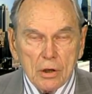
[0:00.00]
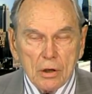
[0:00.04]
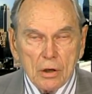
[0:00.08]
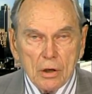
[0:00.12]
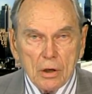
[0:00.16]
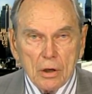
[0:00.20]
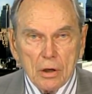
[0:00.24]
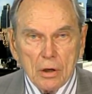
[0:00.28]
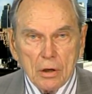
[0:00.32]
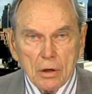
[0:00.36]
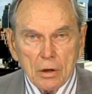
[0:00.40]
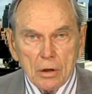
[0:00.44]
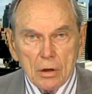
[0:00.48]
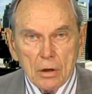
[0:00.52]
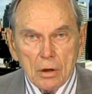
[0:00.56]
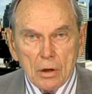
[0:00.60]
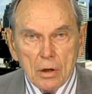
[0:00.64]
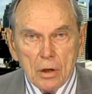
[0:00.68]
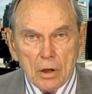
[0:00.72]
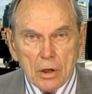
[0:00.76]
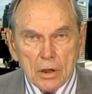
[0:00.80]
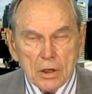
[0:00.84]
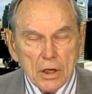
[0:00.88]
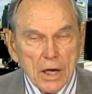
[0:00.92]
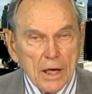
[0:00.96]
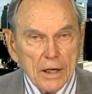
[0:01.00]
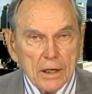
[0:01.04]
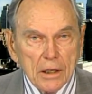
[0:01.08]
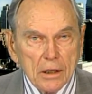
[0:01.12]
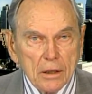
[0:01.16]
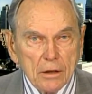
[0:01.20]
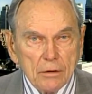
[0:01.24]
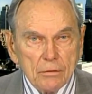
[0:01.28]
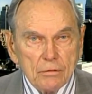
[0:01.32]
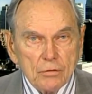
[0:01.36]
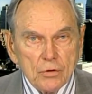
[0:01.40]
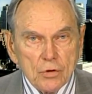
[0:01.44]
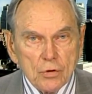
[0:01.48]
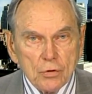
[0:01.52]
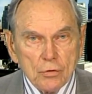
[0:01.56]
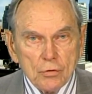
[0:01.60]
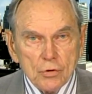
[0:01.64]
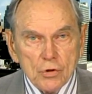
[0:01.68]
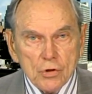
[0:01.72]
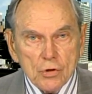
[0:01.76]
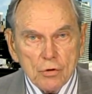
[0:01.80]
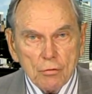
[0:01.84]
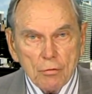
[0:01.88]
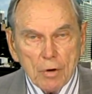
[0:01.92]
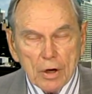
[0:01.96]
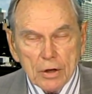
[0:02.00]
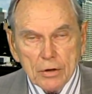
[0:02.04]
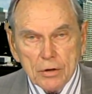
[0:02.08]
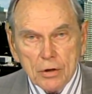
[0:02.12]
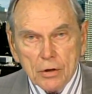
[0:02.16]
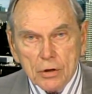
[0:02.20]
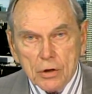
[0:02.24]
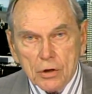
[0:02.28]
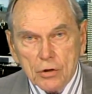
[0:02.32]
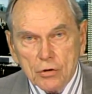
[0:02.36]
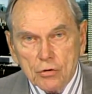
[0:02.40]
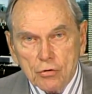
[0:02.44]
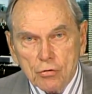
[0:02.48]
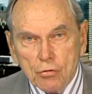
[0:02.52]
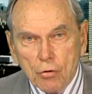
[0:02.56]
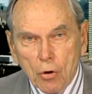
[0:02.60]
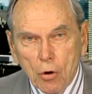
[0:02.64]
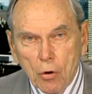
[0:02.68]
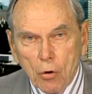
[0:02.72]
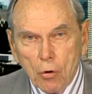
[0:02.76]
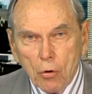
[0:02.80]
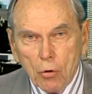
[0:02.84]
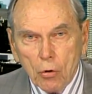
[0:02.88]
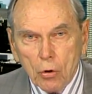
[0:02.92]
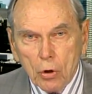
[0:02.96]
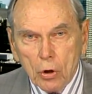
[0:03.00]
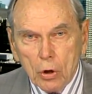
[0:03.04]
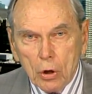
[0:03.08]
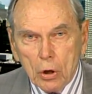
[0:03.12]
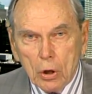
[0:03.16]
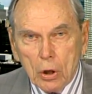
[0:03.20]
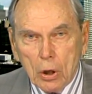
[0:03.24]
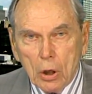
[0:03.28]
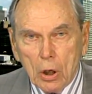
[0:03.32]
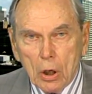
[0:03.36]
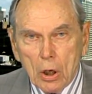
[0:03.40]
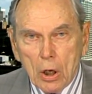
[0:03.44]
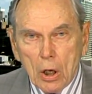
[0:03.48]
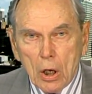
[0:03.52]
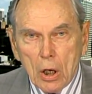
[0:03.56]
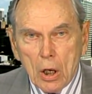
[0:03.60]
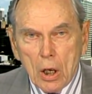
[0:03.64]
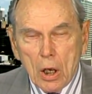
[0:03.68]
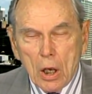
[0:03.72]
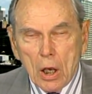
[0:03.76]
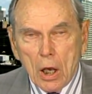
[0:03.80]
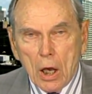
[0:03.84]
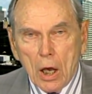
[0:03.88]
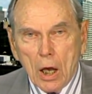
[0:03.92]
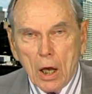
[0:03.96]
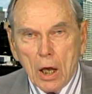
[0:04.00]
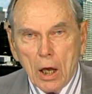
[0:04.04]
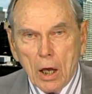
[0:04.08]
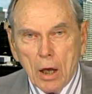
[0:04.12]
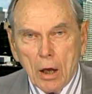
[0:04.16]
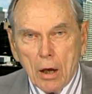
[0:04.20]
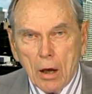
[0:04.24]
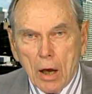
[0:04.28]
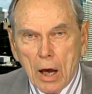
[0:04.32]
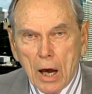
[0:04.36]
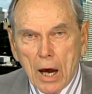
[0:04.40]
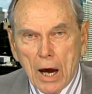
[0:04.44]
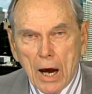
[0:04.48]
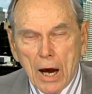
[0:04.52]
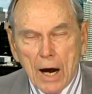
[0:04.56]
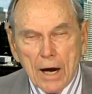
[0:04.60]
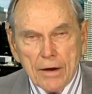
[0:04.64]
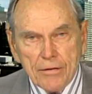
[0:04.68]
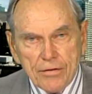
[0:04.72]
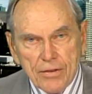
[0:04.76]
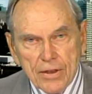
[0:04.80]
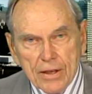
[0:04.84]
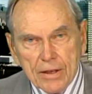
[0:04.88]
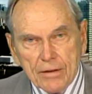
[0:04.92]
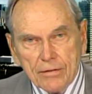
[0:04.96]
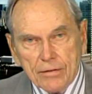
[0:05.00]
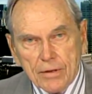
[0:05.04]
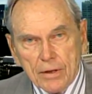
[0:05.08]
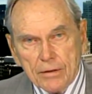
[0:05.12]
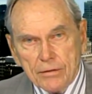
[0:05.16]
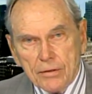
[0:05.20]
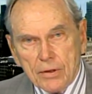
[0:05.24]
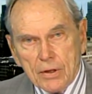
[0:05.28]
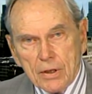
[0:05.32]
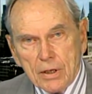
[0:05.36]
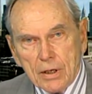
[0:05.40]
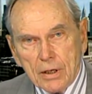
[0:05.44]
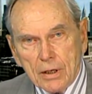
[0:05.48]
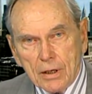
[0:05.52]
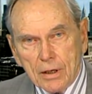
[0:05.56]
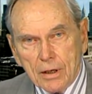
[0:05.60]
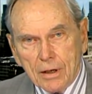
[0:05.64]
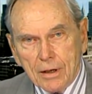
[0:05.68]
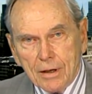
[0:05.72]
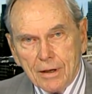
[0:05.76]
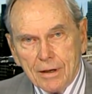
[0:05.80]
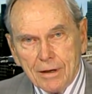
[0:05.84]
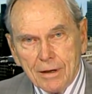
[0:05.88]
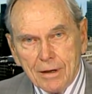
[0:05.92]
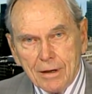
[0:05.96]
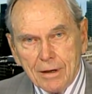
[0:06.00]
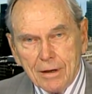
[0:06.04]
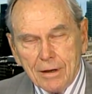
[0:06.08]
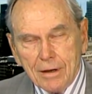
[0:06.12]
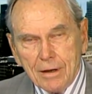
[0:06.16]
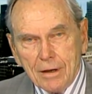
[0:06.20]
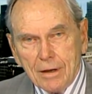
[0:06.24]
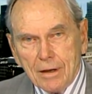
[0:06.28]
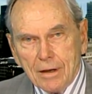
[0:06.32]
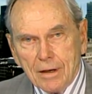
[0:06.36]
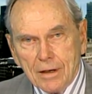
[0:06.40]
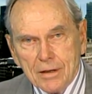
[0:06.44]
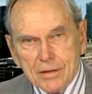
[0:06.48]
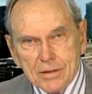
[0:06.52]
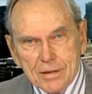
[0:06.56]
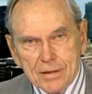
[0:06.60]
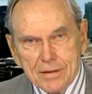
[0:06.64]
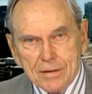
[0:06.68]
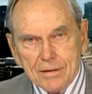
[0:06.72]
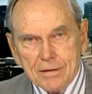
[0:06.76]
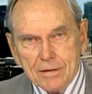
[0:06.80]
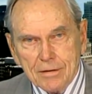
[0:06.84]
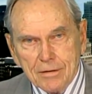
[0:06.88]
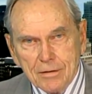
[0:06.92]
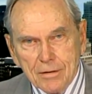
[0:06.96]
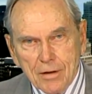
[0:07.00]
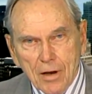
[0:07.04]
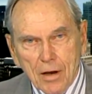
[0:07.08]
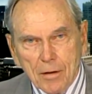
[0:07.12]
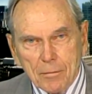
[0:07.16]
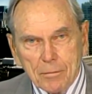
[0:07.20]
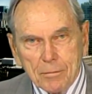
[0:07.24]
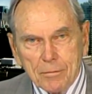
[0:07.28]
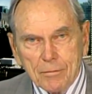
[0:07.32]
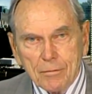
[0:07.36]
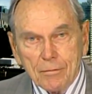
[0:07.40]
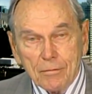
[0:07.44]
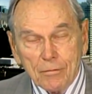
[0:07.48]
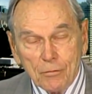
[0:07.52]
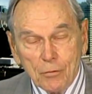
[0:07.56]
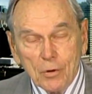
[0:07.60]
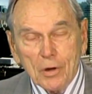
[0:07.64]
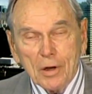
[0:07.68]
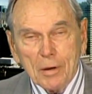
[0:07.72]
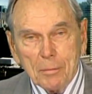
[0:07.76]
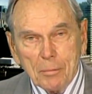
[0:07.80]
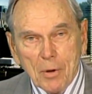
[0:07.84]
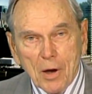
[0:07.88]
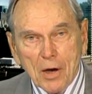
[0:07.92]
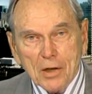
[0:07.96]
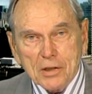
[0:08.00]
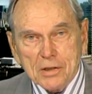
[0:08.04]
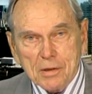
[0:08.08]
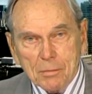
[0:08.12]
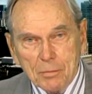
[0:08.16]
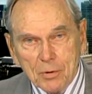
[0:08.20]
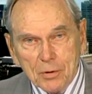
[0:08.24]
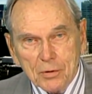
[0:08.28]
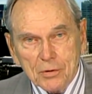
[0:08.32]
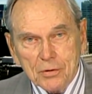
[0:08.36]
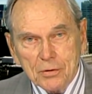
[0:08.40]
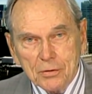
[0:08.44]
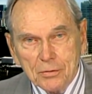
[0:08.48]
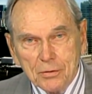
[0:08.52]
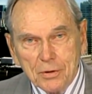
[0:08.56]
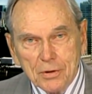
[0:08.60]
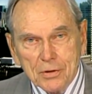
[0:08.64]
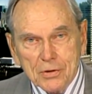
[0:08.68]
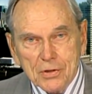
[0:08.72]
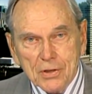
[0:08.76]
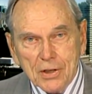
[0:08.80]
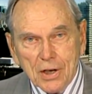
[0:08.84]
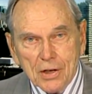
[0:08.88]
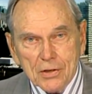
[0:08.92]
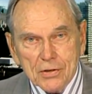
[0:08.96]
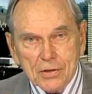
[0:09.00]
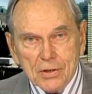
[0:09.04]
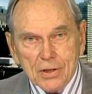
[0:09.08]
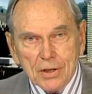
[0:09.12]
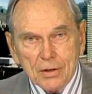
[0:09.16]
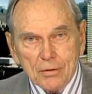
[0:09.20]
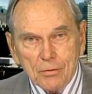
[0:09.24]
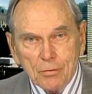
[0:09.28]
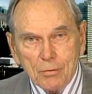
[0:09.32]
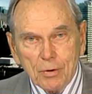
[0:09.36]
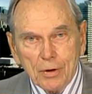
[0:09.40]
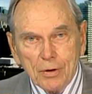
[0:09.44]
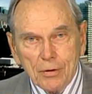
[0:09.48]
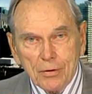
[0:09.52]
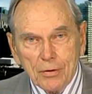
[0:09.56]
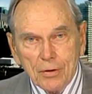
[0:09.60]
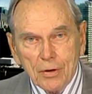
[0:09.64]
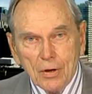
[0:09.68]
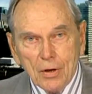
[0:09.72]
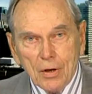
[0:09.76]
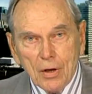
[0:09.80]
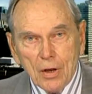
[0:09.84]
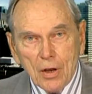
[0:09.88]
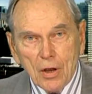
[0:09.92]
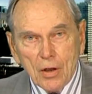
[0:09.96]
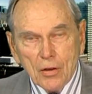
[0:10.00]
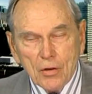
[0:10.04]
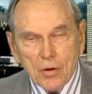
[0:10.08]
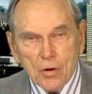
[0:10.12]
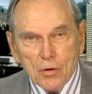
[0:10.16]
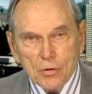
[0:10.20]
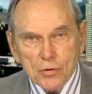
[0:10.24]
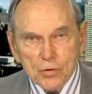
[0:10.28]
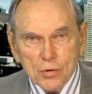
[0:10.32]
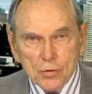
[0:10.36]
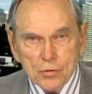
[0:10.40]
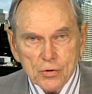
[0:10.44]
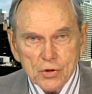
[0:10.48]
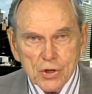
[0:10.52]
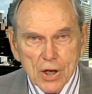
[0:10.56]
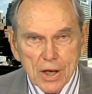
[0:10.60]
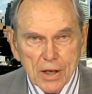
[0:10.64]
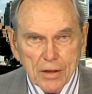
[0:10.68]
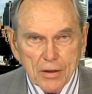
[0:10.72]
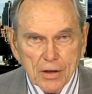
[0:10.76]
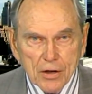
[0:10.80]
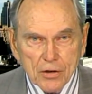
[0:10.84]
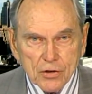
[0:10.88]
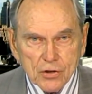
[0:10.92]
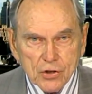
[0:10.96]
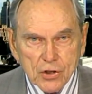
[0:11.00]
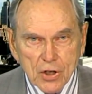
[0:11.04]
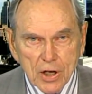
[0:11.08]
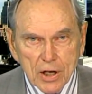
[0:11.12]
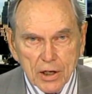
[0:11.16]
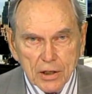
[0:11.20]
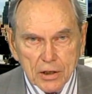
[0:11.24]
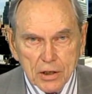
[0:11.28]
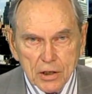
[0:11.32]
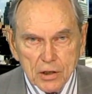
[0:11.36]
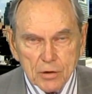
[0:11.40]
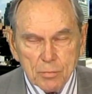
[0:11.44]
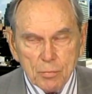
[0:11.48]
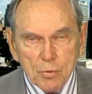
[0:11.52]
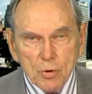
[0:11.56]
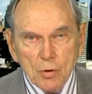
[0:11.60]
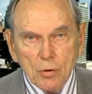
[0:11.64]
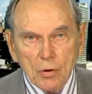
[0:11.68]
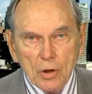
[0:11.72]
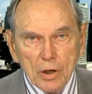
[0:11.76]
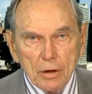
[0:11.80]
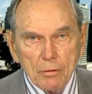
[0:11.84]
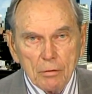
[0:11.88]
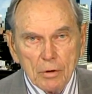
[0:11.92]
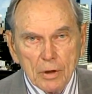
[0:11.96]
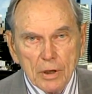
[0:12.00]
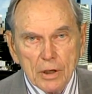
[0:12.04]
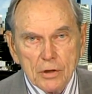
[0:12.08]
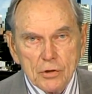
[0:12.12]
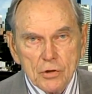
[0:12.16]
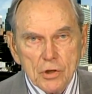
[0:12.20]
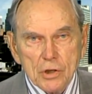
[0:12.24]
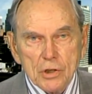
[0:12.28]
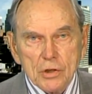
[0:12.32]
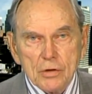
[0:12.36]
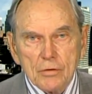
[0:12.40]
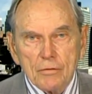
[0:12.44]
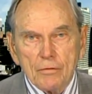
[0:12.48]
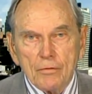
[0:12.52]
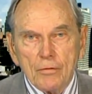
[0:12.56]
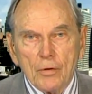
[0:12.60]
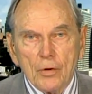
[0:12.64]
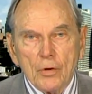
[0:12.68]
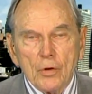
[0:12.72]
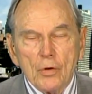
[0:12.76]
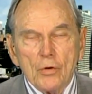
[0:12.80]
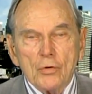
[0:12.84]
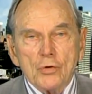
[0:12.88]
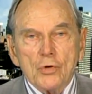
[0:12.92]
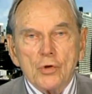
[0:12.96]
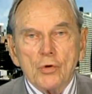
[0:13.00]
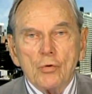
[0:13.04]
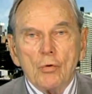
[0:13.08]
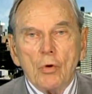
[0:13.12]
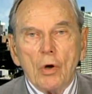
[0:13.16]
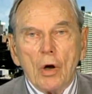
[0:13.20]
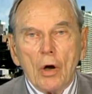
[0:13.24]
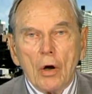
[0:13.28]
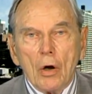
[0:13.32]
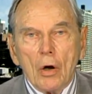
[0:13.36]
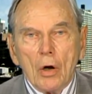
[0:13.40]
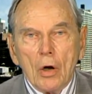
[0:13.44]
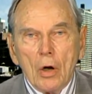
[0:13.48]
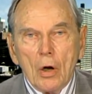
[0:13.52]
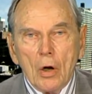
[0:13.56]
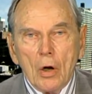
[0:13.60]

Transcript: uh, negative to surrender control. Uh, I think that the it's not really possible to discuss it with those who say their stand is purely religious. For those who are